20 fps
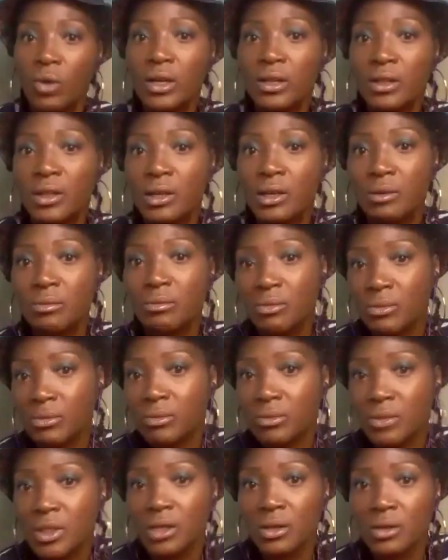of them,
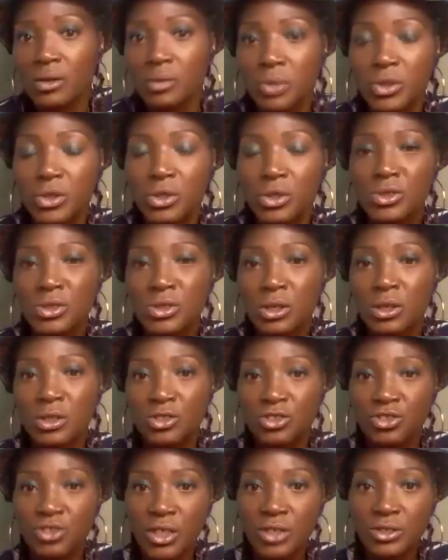produced
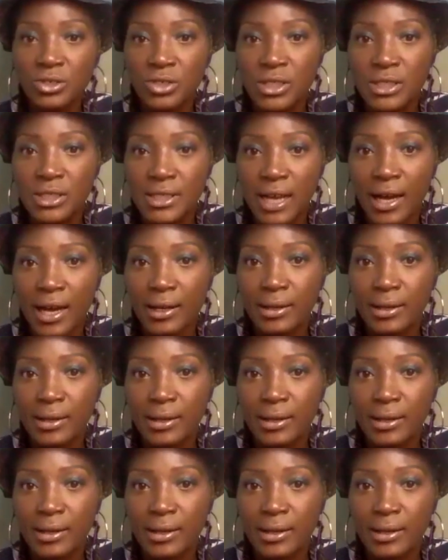on Stranger Inside.